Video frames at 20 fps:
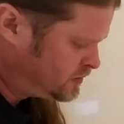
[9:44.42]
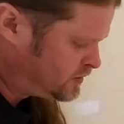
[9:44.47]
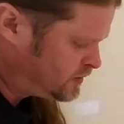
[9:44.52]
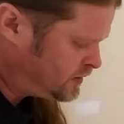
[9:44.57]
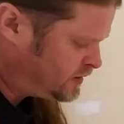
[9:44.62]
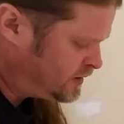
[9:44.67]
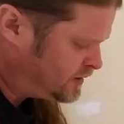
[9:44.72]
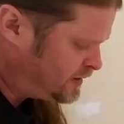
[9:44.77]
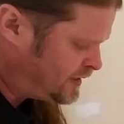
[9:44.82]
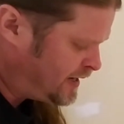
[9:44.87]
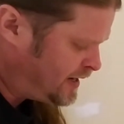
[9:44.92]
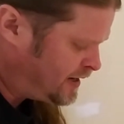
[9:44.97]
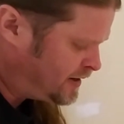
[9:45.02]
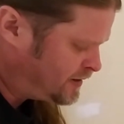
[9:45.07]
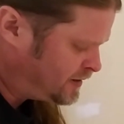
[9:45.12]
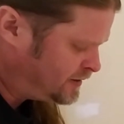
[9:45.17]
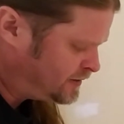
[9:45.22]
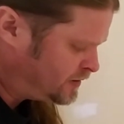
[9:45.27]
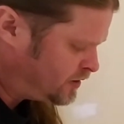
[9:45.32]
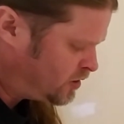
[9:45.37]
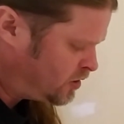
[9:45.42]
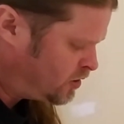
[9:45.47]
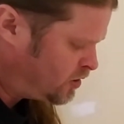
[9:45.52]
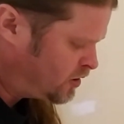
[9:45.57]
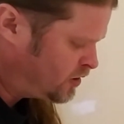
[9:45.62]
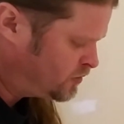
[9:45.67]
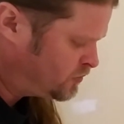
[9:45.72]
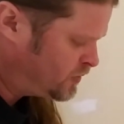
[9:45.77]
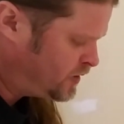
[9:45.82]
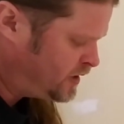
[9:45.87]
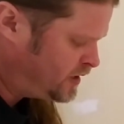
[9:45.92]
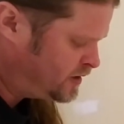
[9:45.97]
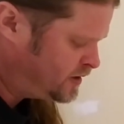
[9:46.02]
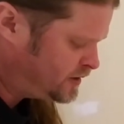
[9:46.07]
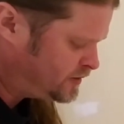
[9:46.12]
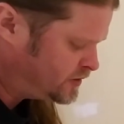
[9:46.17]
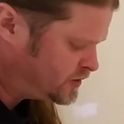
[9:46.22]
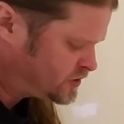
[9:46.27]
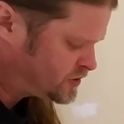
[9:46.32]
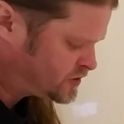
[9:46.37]
Get down in the hardware,
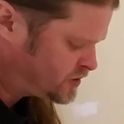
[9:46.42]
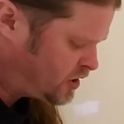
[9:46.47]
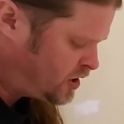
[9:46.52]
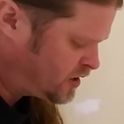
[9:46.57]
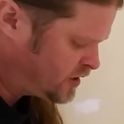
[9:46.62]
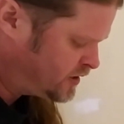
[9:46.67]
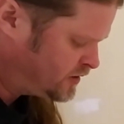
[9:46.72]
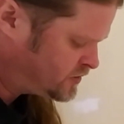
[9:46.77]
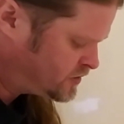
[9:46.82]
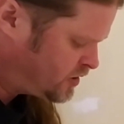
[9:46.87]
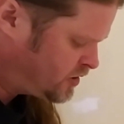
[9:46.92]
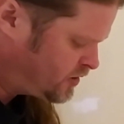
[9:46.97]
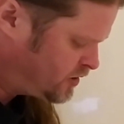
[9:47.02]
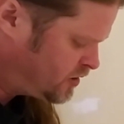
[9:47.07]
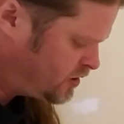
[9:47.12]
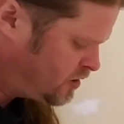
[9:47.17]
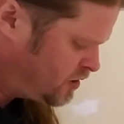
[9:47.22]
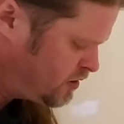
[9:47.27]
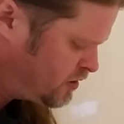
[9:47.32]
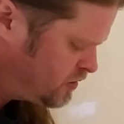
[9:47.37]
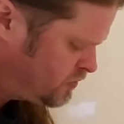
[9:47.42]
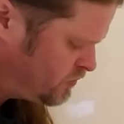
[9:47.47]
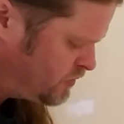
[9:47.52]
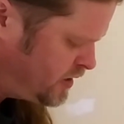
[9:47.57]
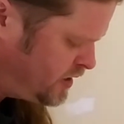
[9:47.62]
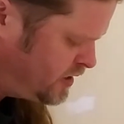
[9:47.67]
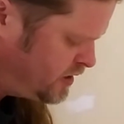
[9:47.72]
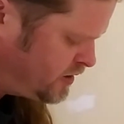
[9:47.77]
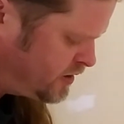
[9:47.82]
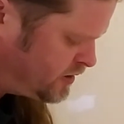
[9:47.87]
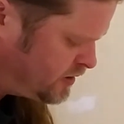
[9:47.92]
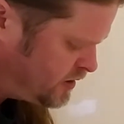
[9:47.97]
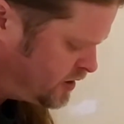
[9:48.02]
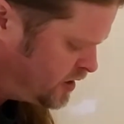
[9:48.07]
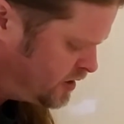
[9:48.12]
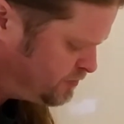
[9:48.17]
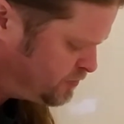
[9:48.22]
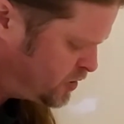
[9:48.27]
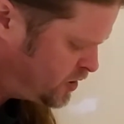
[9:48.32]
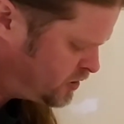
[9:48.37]
in the sockets on the hardware, and
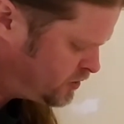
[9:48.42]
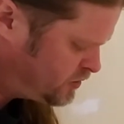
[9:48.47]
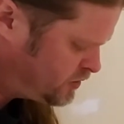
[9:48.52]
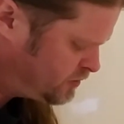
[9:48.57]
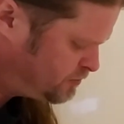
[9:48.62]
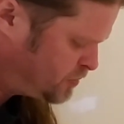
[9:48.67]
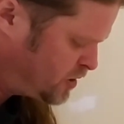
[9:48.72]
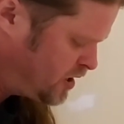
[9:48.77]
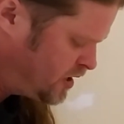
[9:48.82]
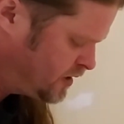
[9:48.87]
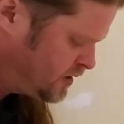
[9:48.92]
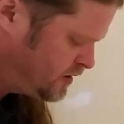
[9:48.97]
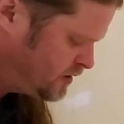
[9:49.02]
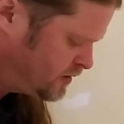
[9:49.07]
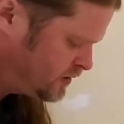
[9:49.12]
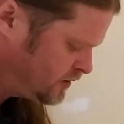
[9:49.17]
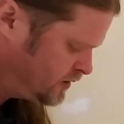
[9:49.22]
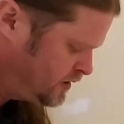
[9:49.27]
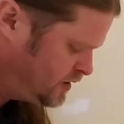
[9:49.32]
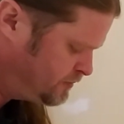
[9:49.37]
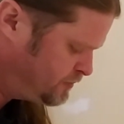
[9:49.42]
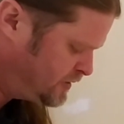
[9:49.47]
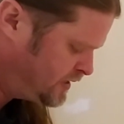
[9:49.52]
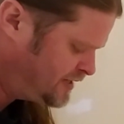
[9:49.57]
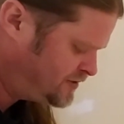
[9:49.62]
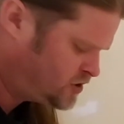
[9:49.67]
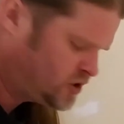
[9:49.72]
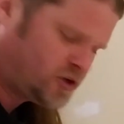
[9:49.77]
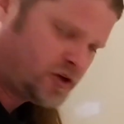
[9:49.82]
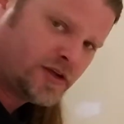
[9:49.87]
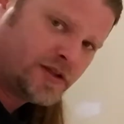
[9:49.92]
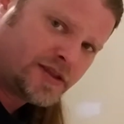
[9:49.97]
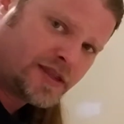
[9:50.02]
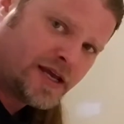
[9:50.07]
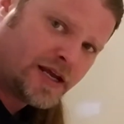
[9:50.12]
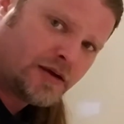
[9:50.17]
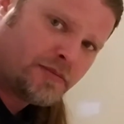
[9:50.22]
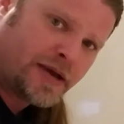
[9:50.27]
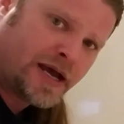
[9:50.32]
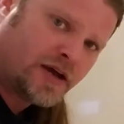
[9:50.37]
up under the pocket clip. And that's a good
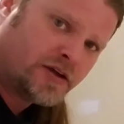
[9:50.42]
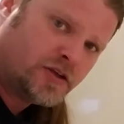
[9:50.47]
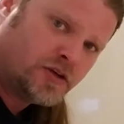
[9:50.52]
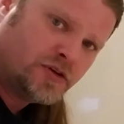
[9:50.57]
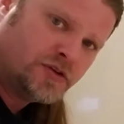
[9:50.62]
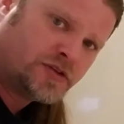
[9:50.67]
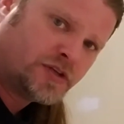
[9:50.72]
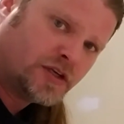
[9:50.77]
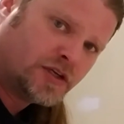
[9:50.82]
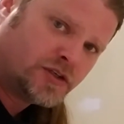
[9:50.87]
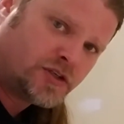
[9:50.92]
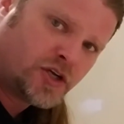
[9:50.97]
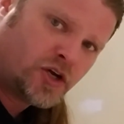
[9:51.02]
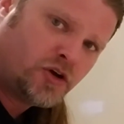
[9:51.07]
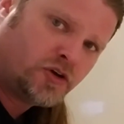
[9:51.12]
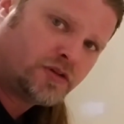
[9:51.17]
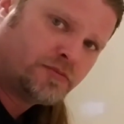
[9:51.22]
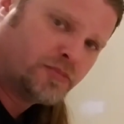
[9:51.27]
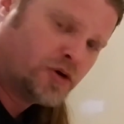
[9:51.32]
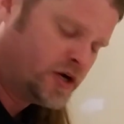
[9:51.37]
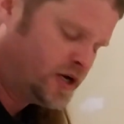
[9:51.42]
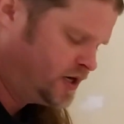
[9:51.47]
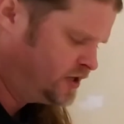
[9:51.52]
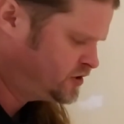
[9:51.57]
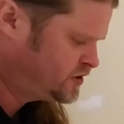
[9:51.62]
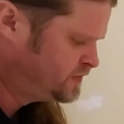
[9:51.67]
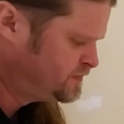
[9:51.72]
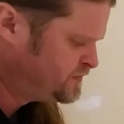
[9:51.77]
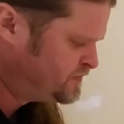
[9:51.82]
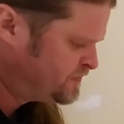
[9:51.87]
thing about using a toothbrush.